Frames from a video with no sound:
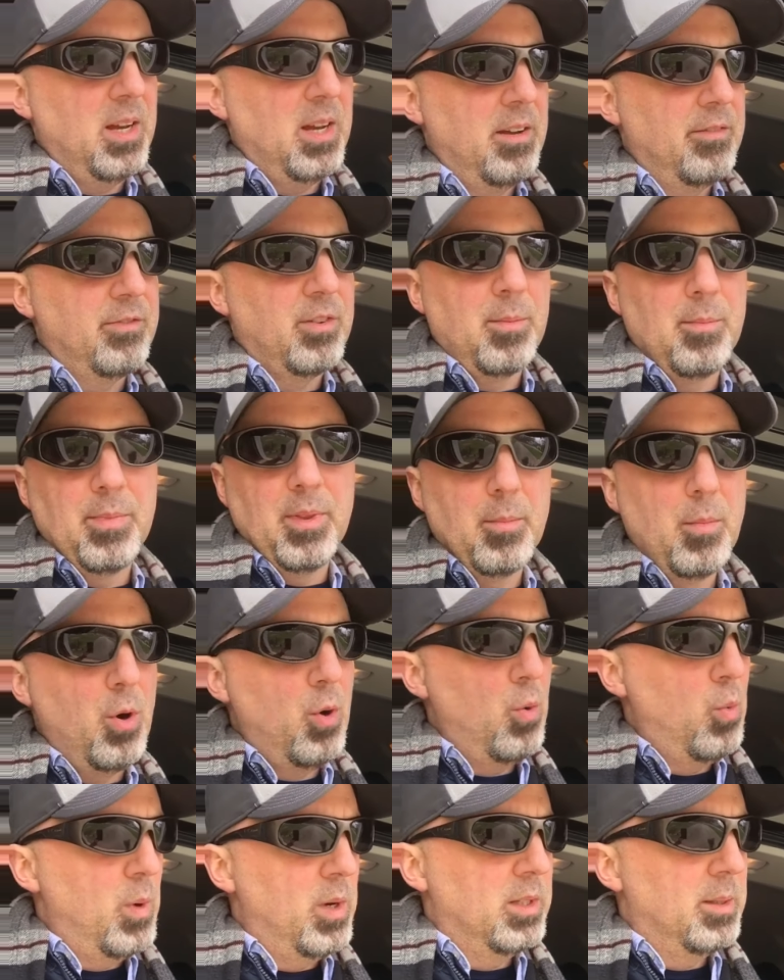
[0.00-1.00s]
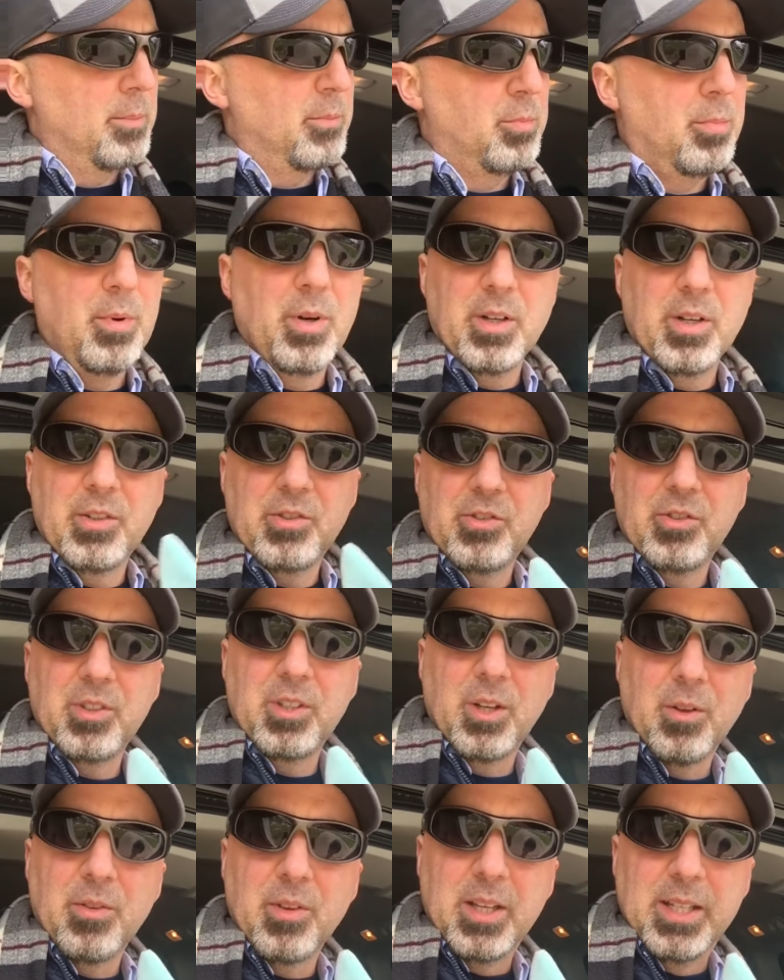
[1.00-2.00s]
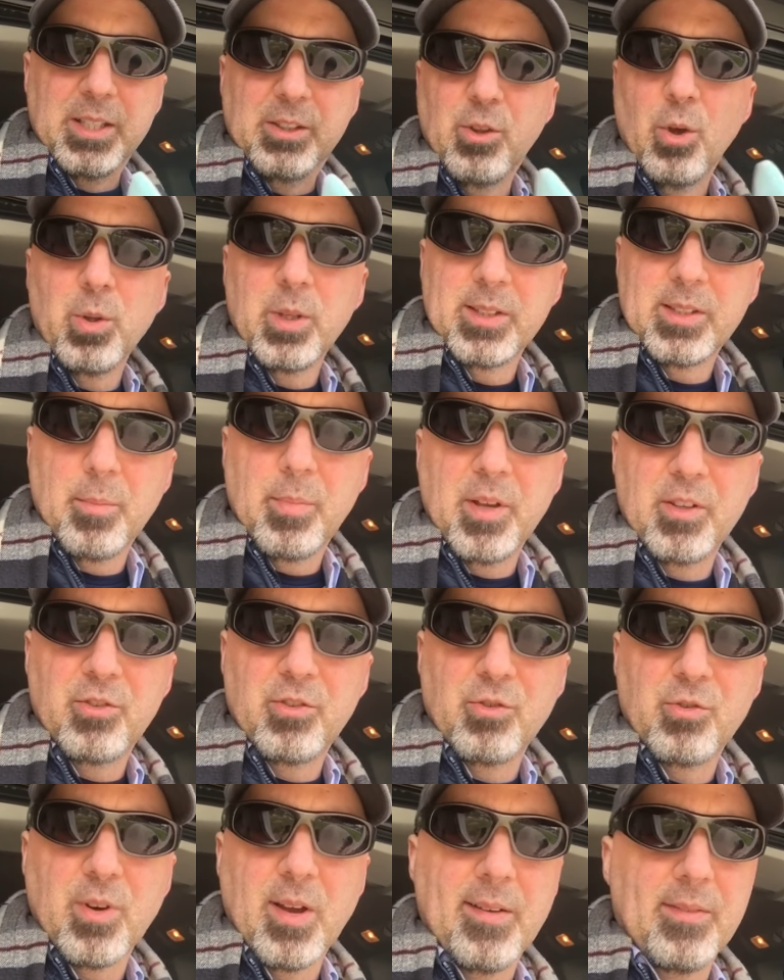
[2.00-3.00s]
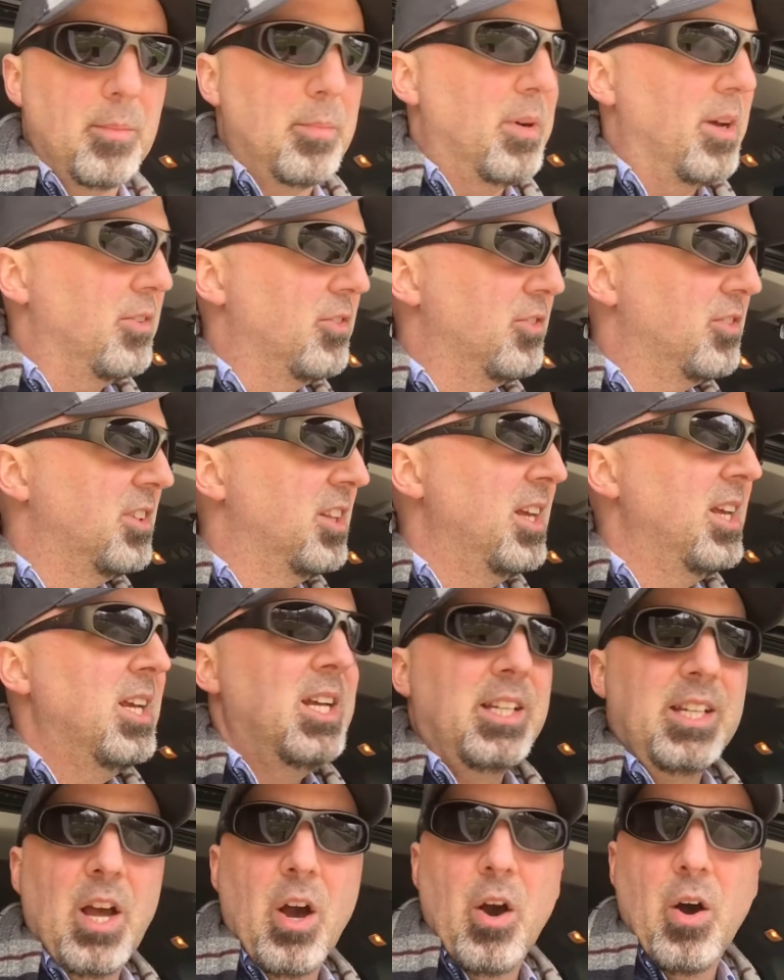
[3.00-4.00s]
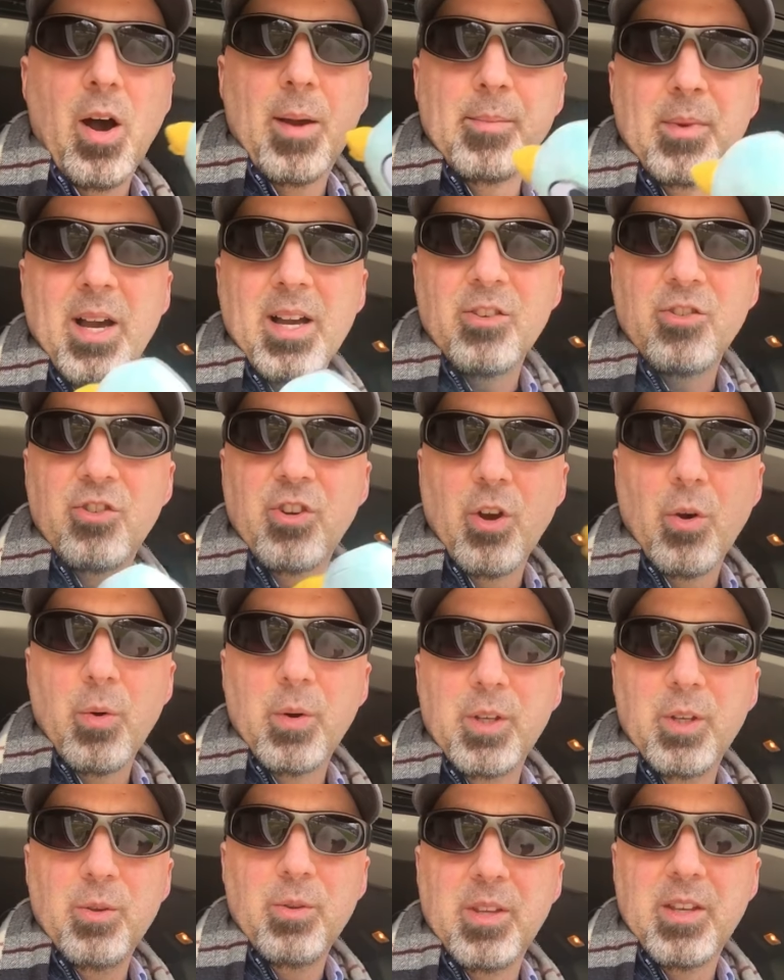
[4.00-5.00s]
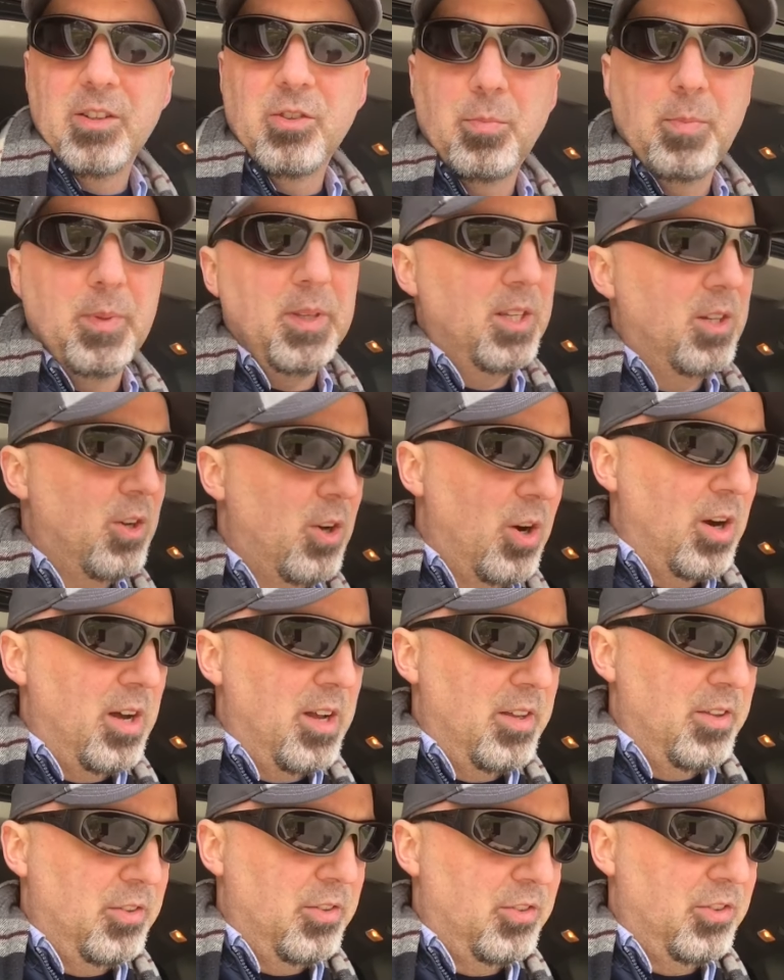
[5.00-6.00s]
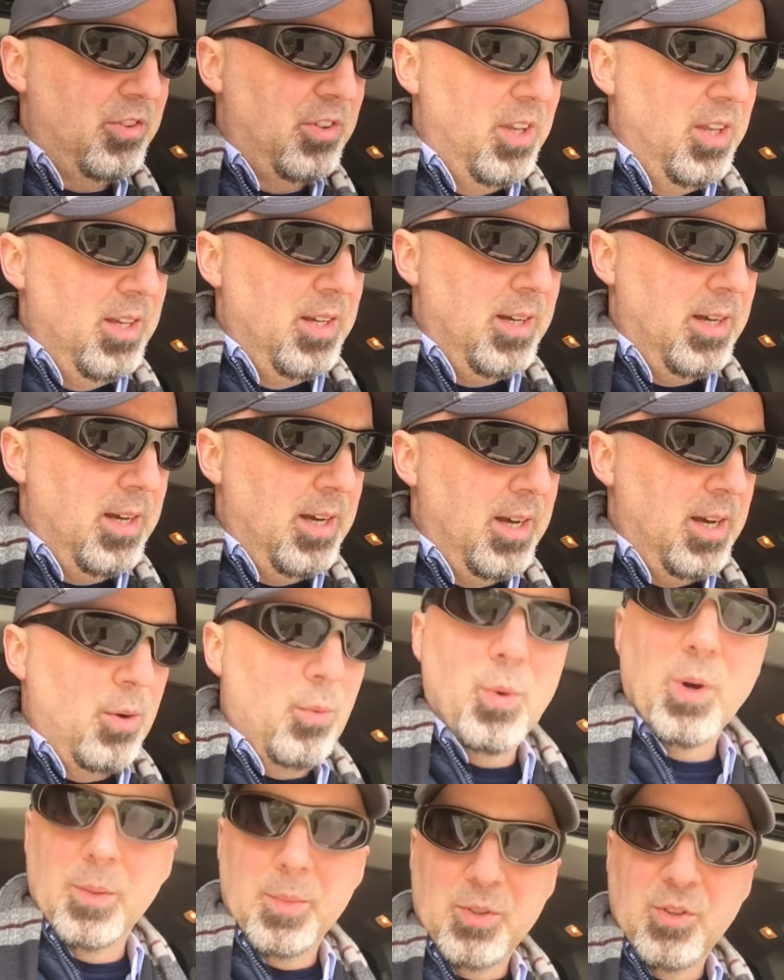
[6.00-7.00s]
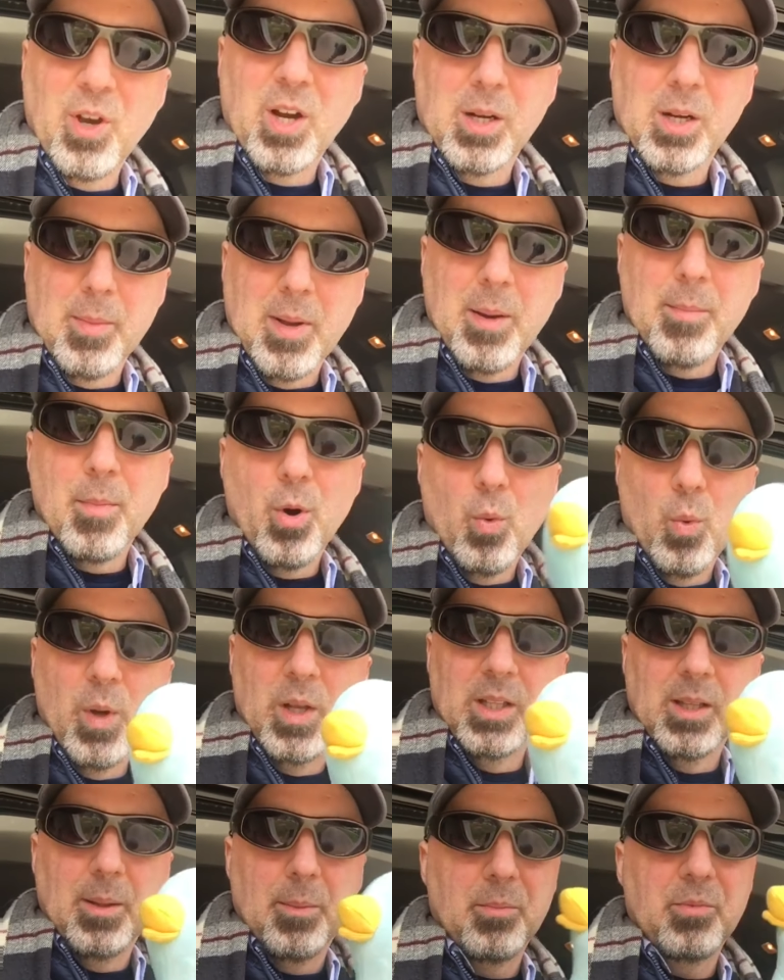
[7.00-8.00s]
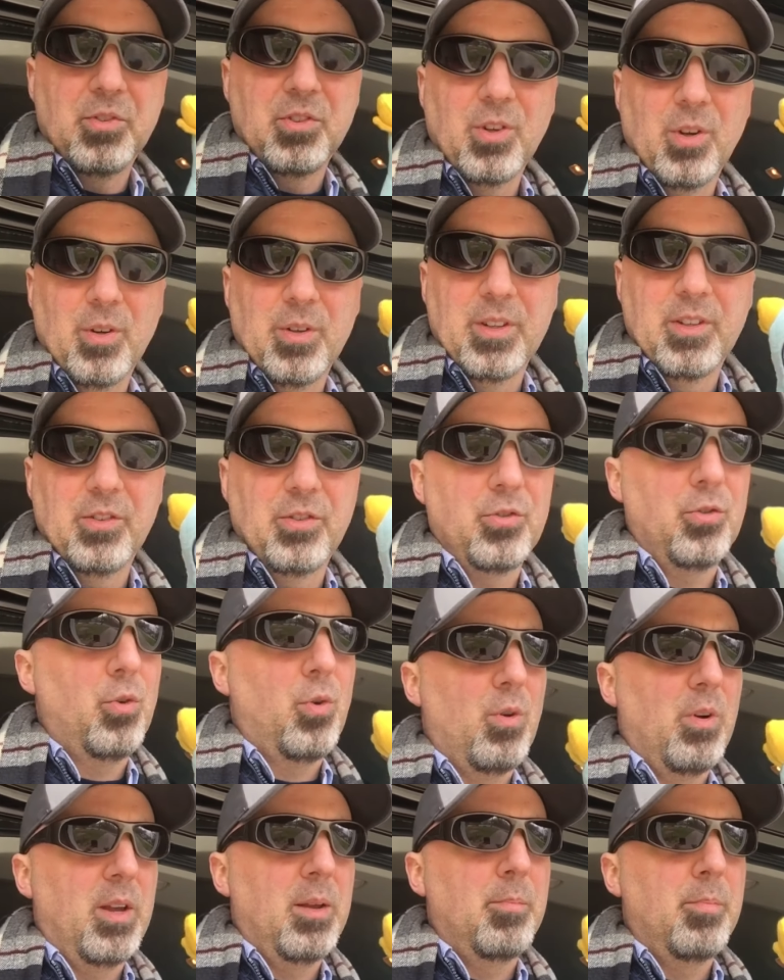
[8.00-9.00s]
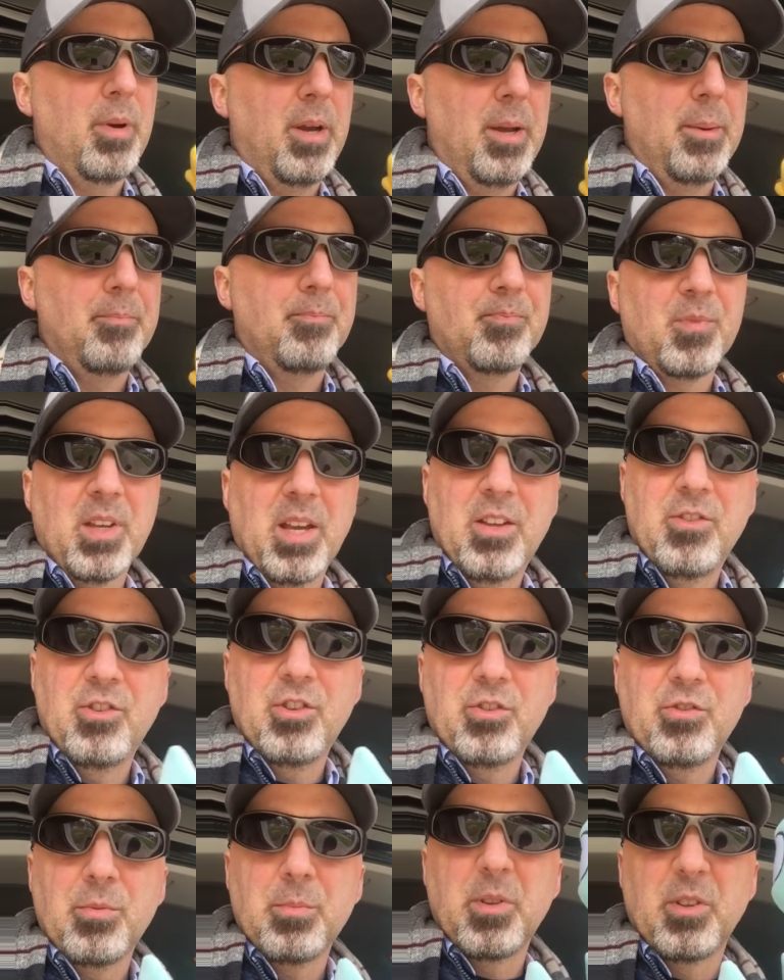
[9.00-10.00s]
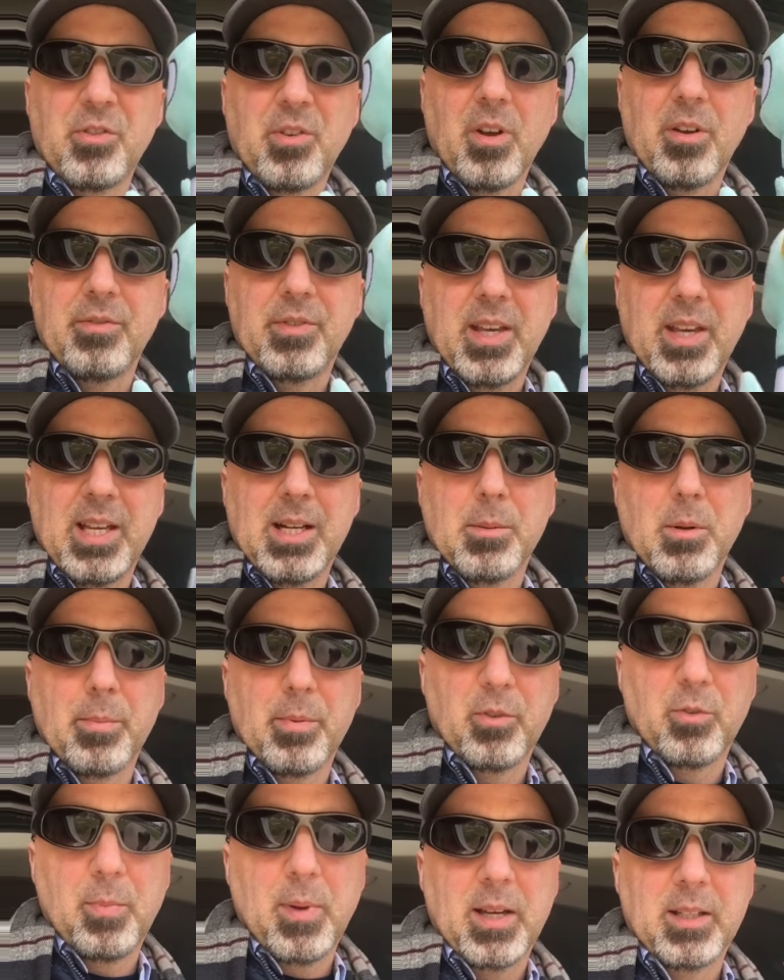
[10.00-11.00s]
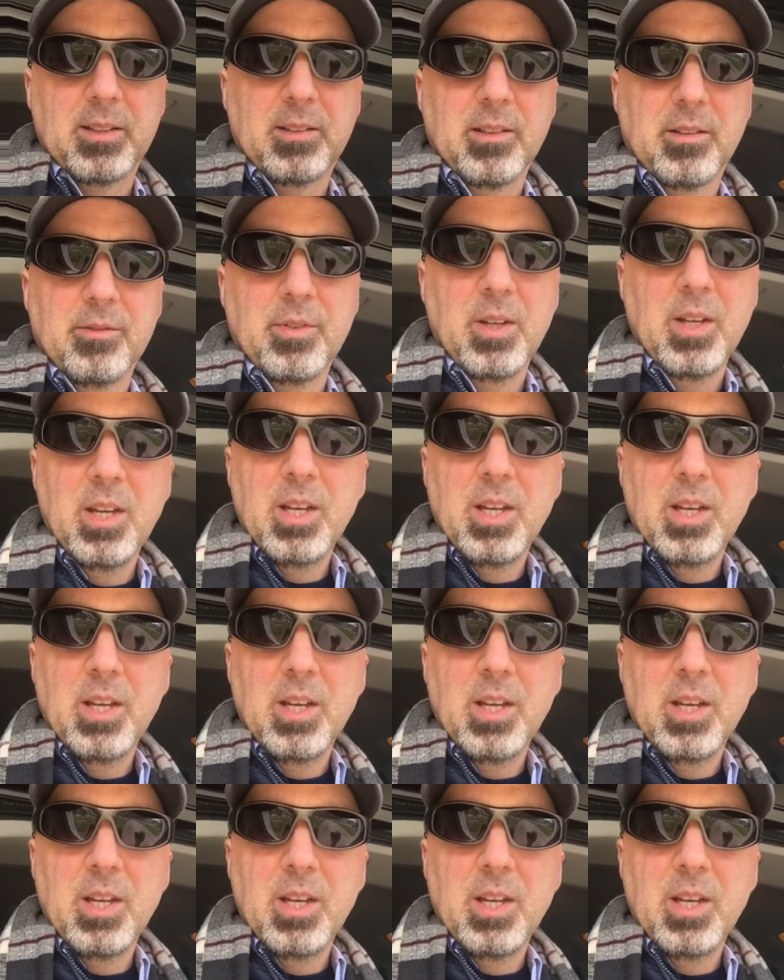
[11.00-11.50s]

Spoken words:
from the Mo Willems books, you know, like Don't Let the Pigeon Drive the Bus. Now, I'm not showing you this because we're going to be talking about Mo Willems or this story, but it's just from the stuffed animal perspective.